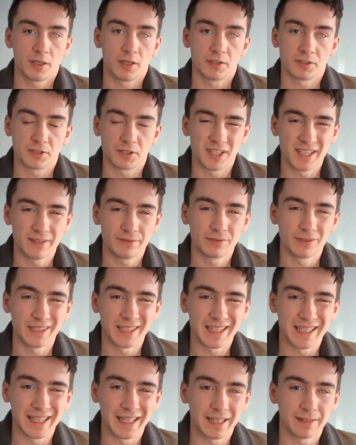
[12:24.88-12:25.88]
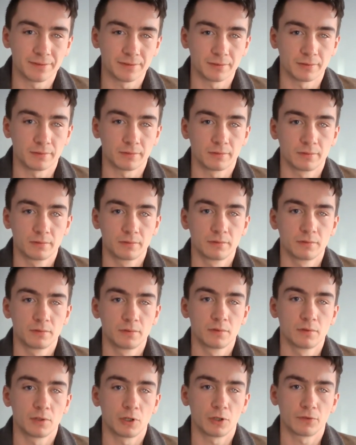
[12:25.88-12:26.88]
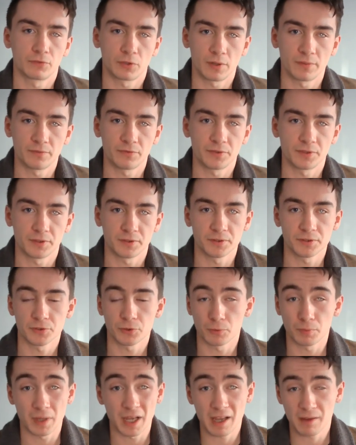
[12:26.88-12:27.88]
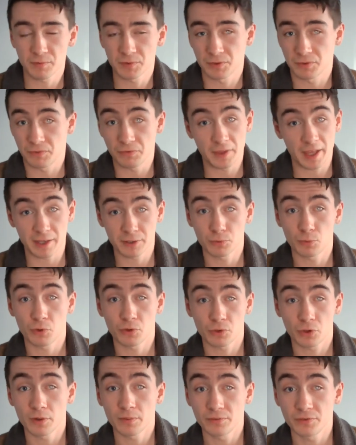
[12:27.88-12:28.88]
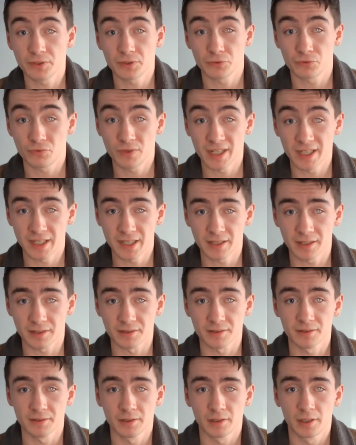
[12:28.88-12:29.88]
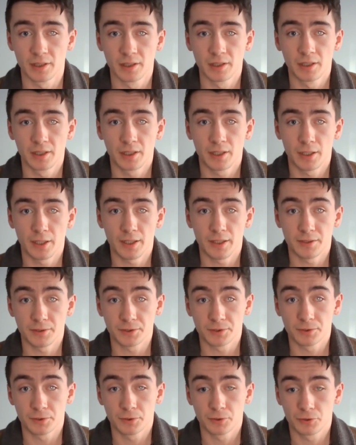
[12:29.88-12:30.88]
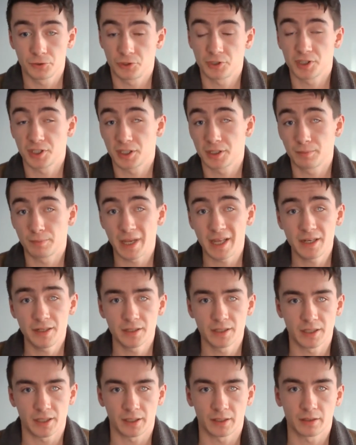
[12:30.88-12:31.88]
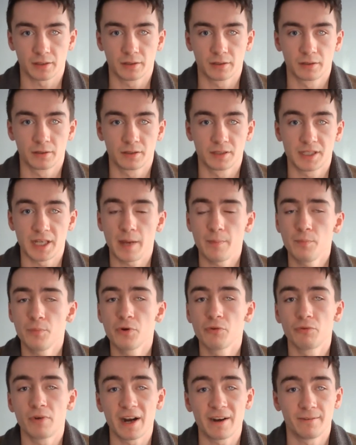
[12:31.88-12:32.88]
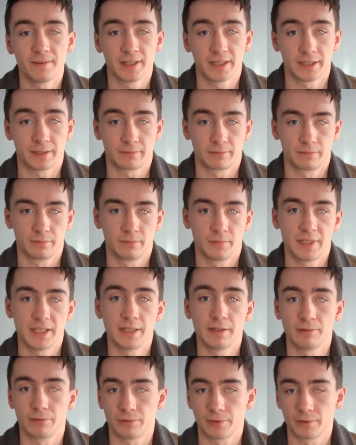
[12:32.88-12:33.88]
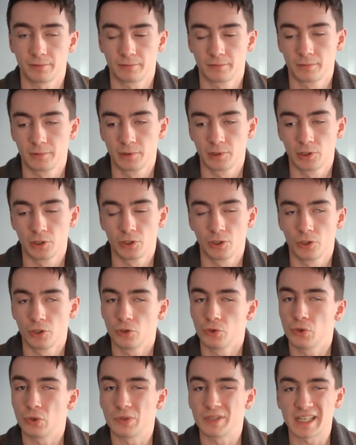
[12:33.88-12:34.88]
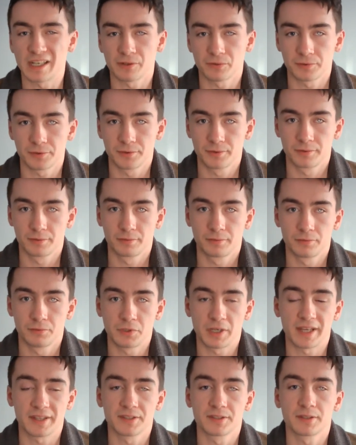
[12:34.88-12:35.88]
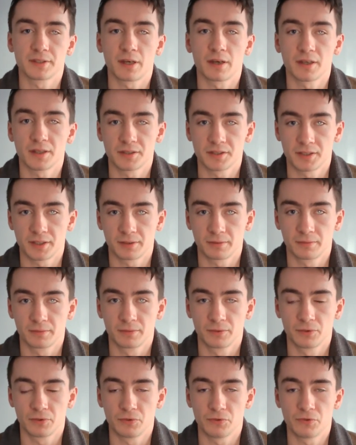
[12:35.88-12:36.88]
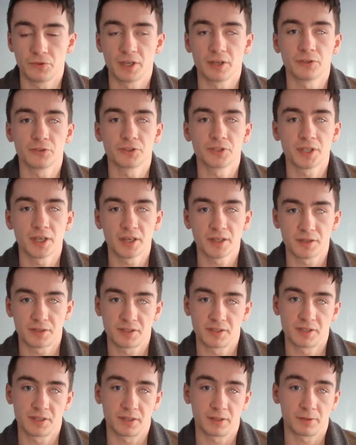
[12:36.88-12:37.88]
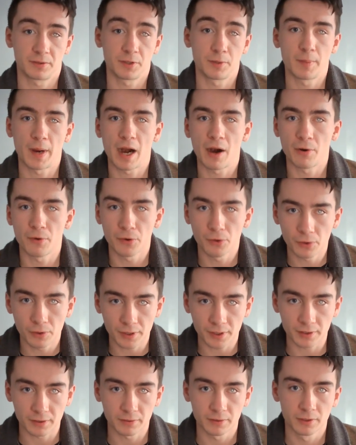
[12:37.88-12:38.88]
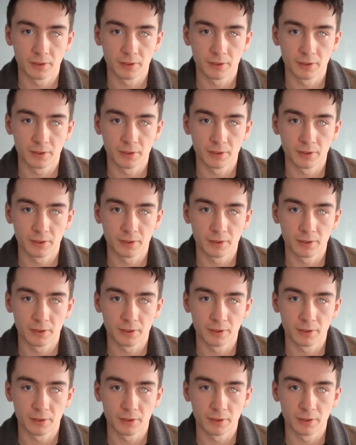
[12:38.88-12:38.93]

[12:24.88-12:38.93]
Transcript: It's a different level of confidence, or perhaps that's what confidence really is suspending temporarily even your doubt, the anxiety, the uncertainty, the paranoia,